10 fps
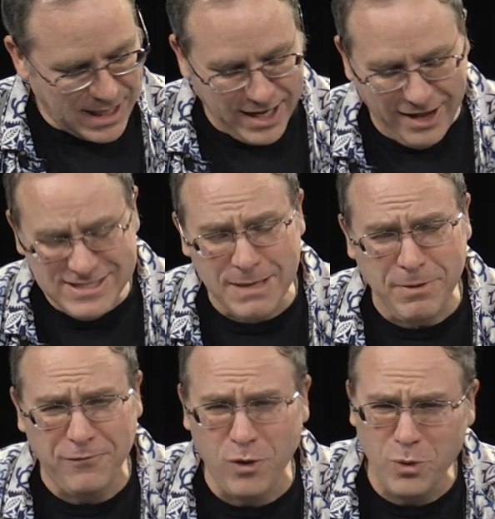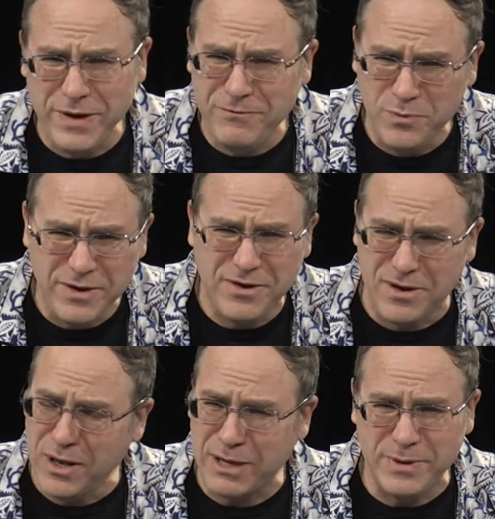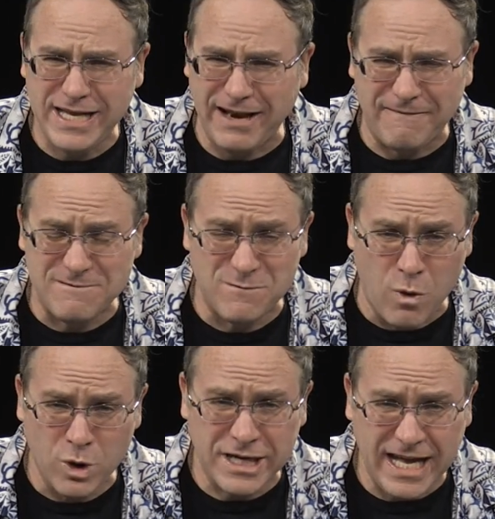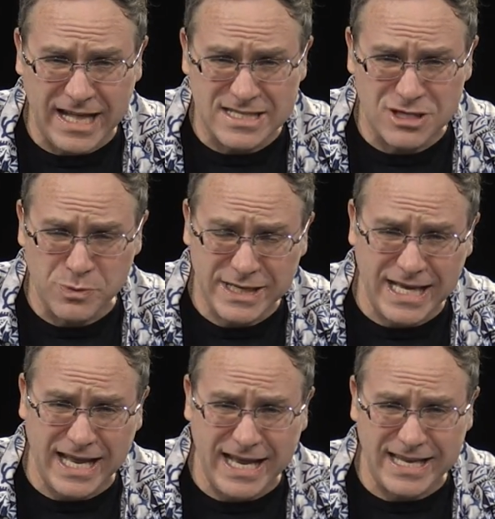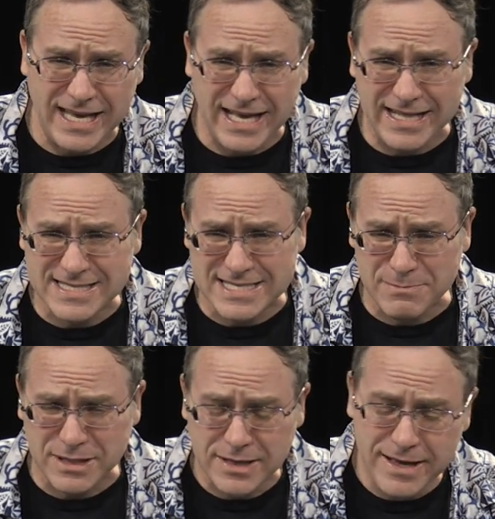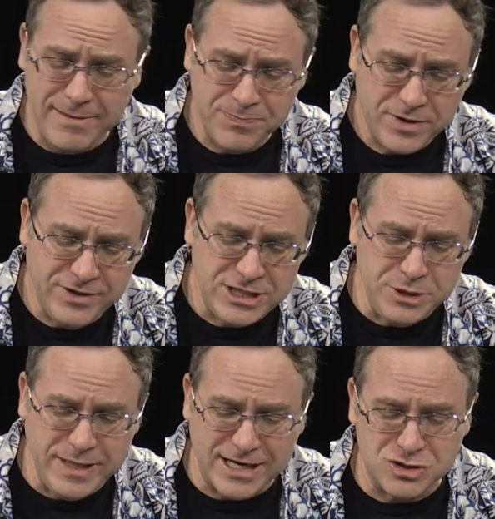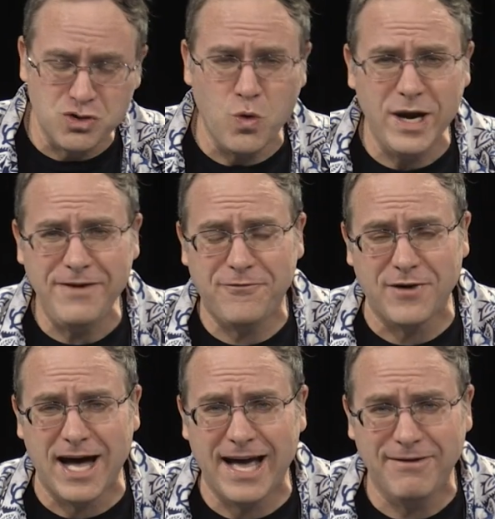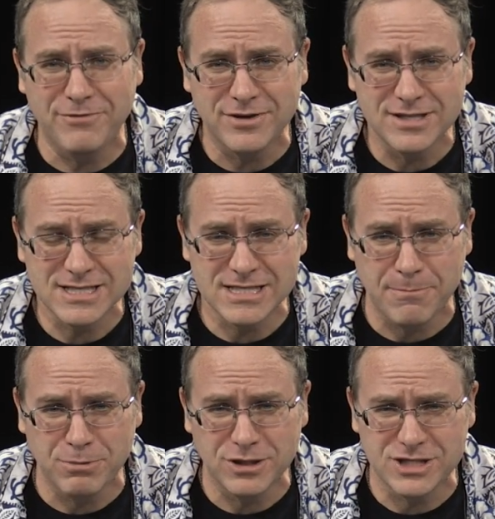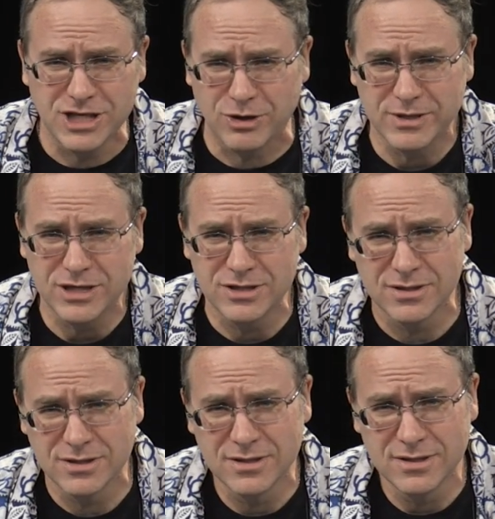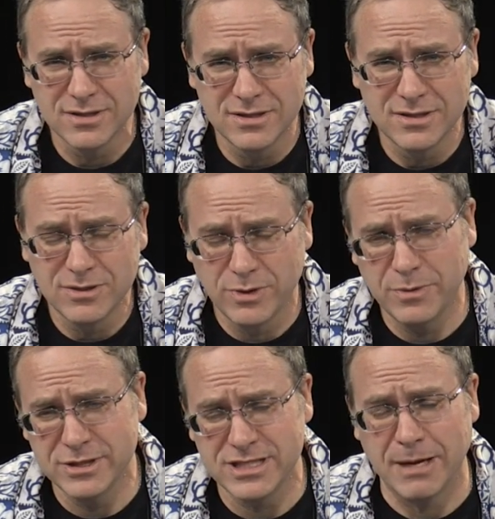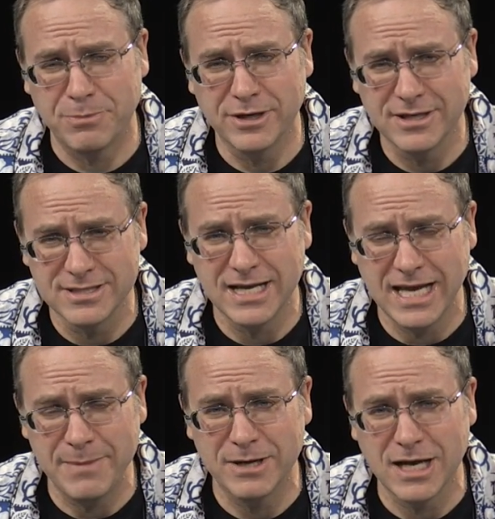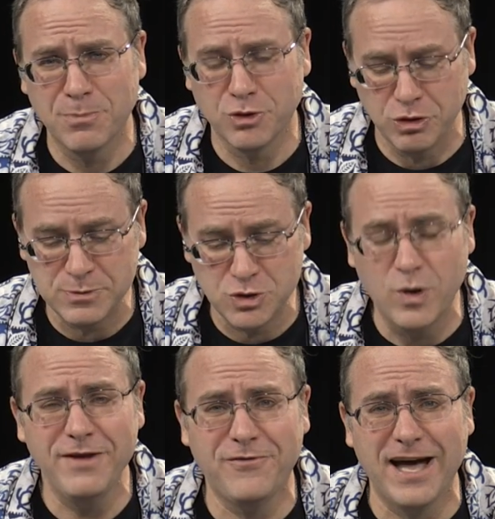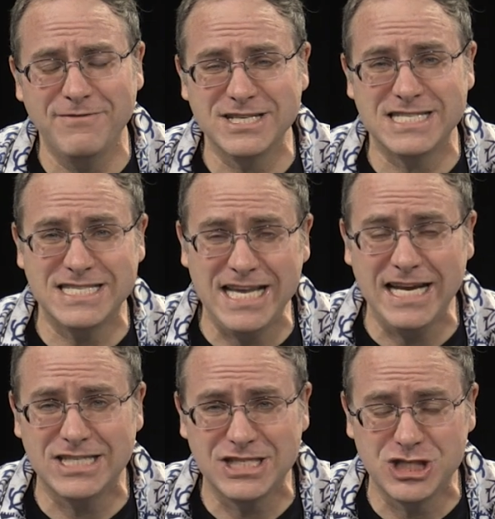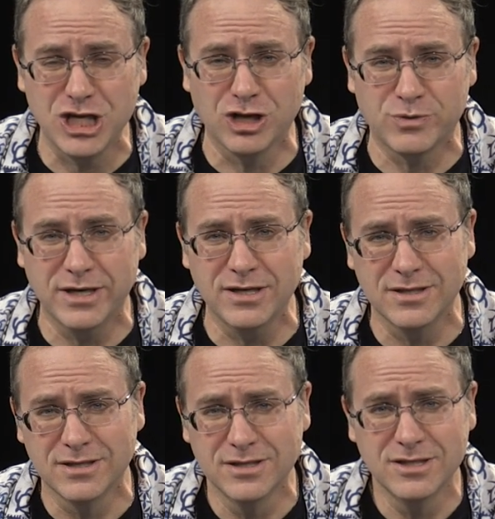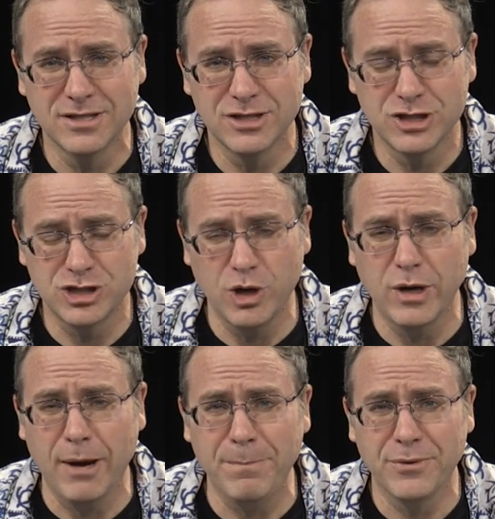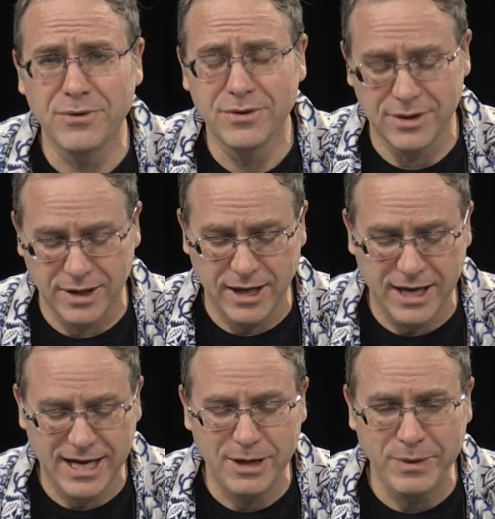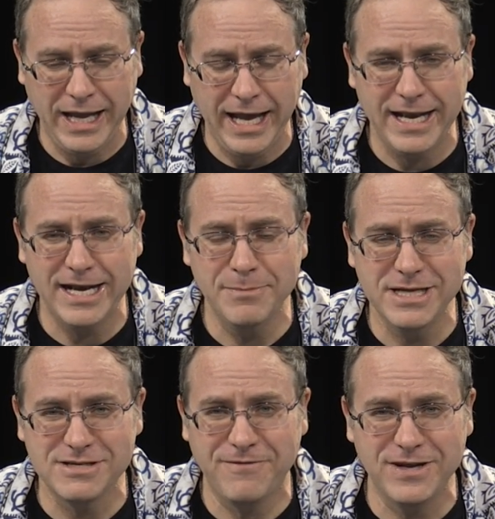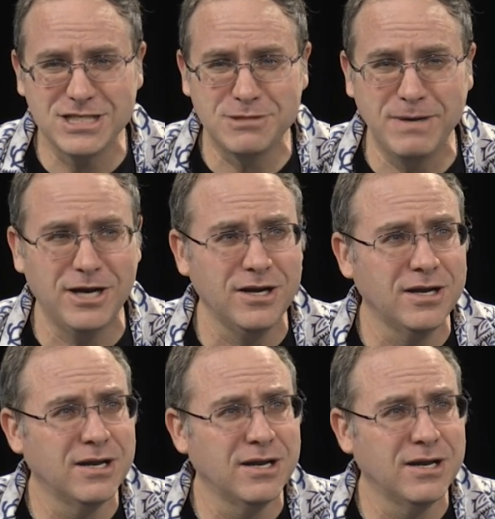I said before, we'd get 4 kids or we'd get 8 kids sometimes. This year we had 25 separate children. Well, they weren't separate because they came in a couple groups. 25 distinct children showed up, and we handed them each a fidget spinner.